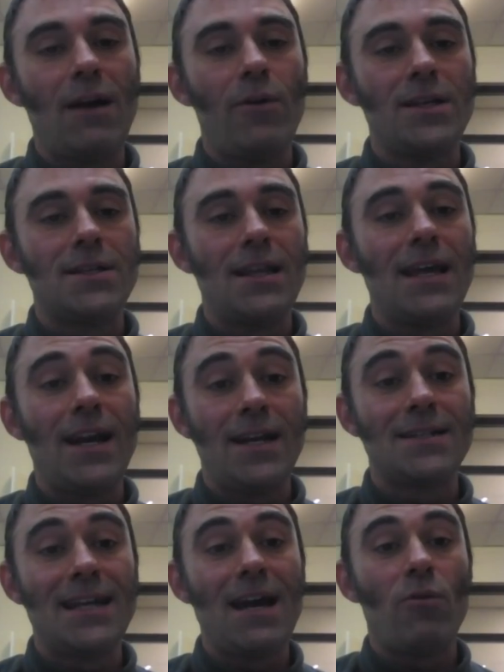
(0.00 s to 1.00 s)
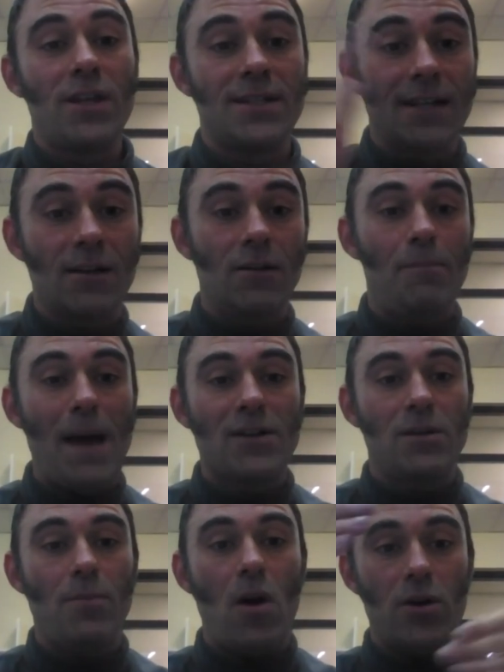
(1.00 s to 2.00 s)
how easy that is now with a single
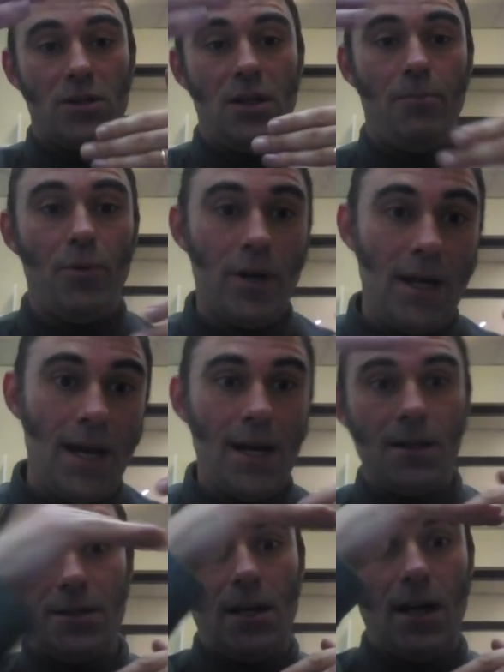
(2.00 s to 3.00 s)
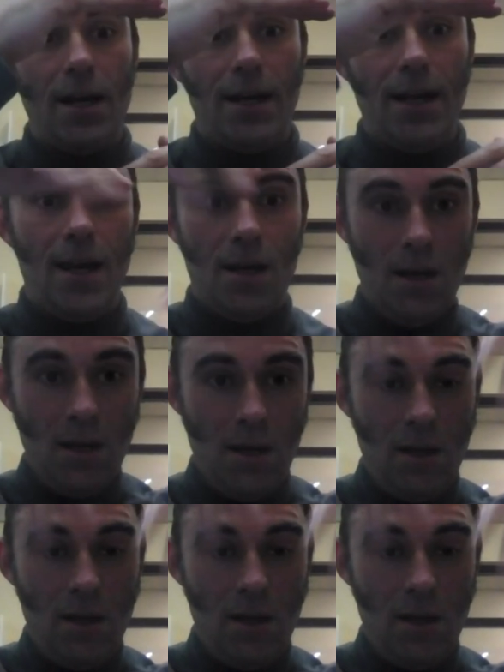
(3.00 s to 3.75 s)
battery box. You put it in, slide it in.